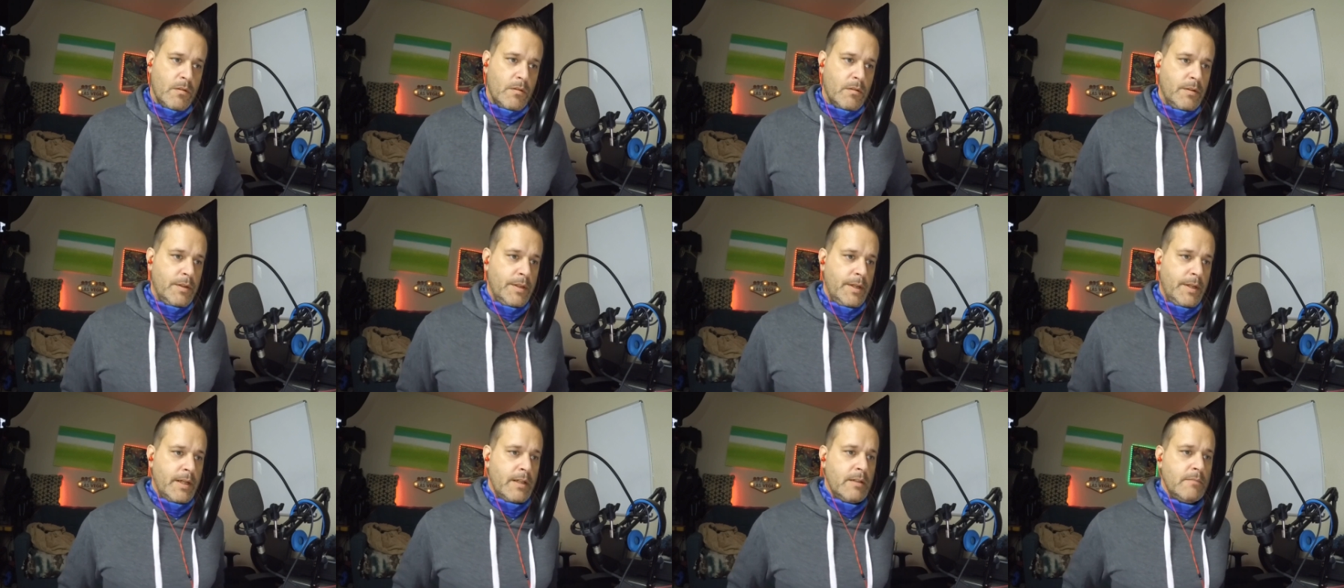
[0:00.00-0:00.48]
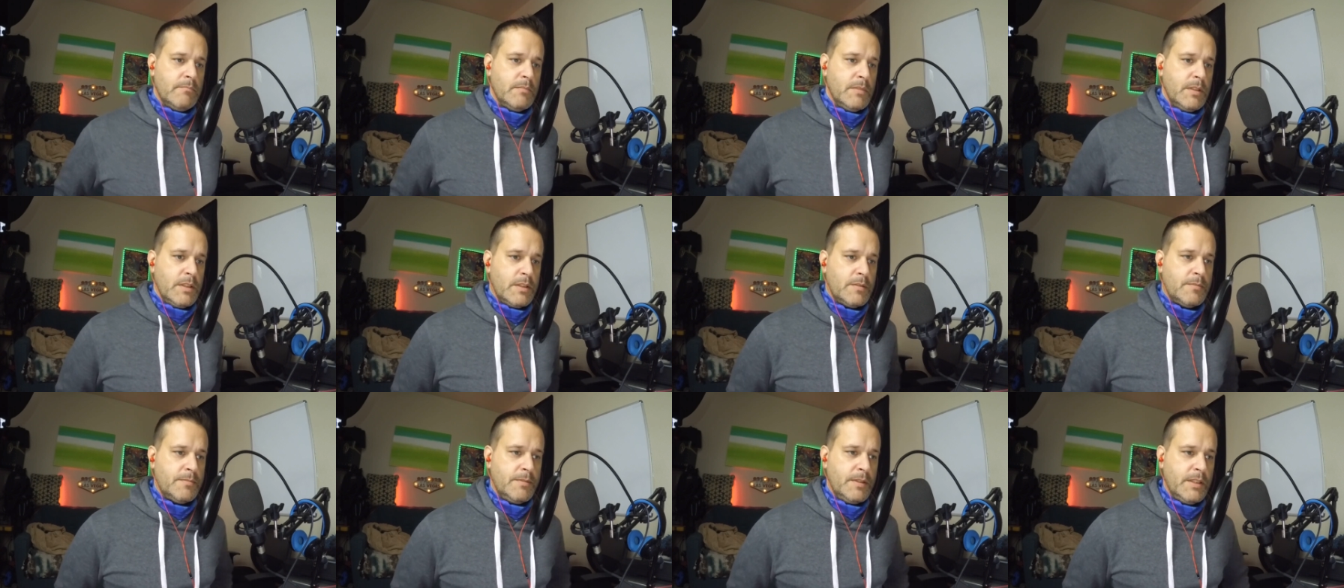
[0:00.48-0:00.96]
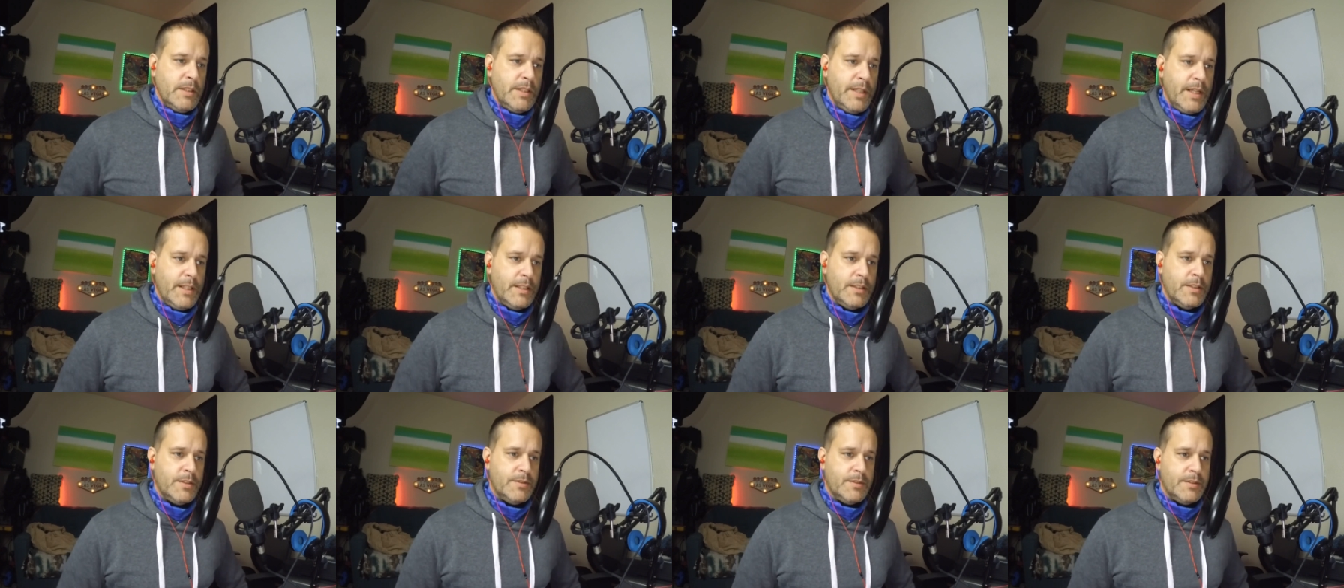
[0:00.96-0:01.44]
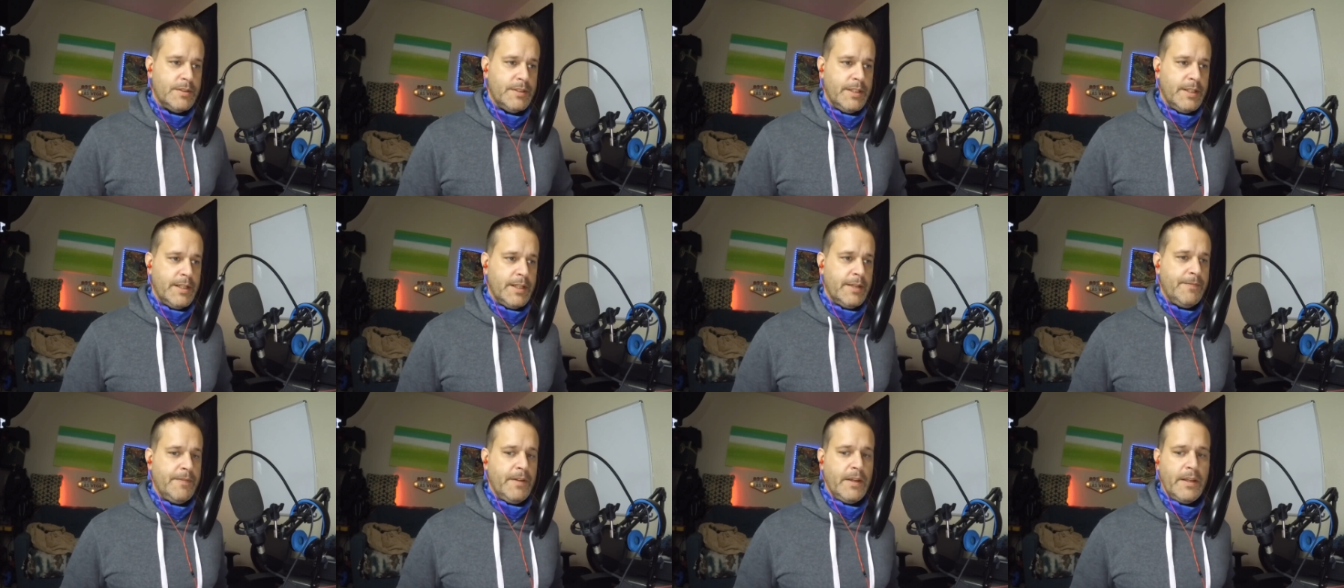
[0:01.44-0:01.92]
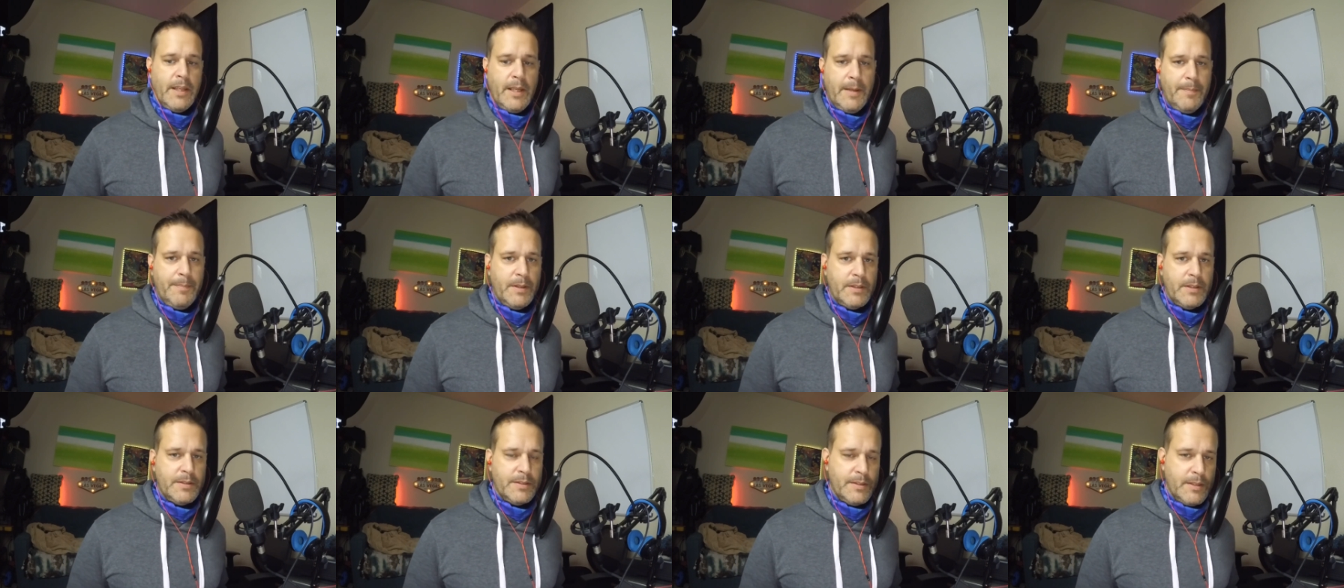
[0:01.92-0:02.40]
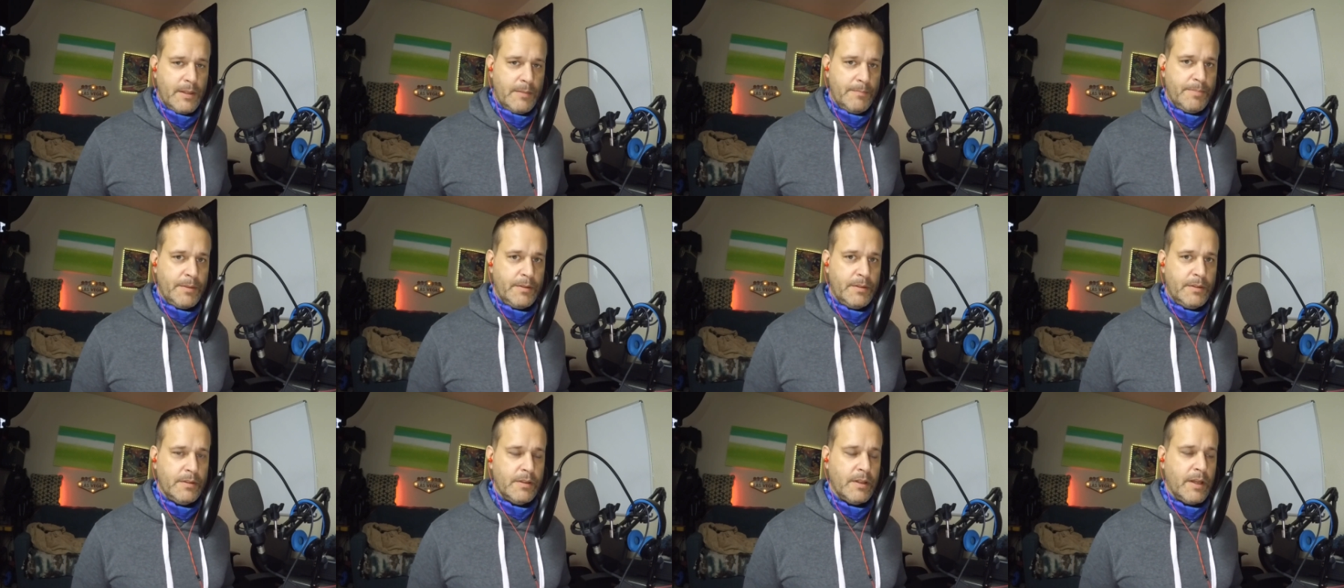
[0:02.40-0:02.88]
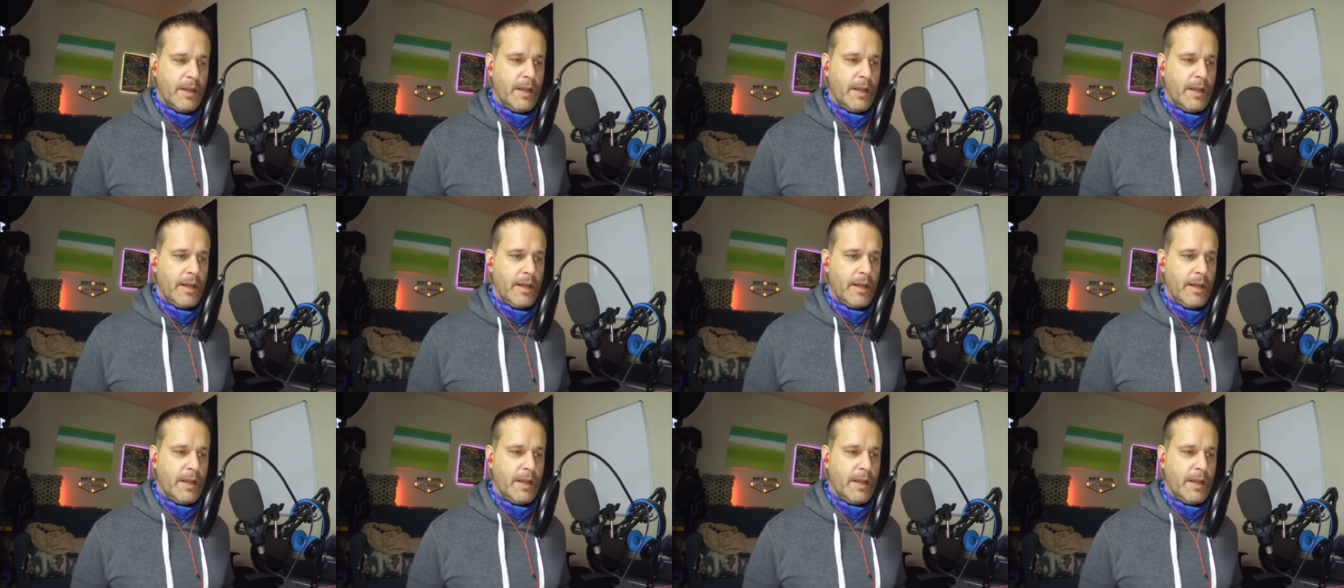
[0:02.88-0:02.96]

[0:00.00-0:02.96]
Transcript: yep, it's really interesting if you keep it simple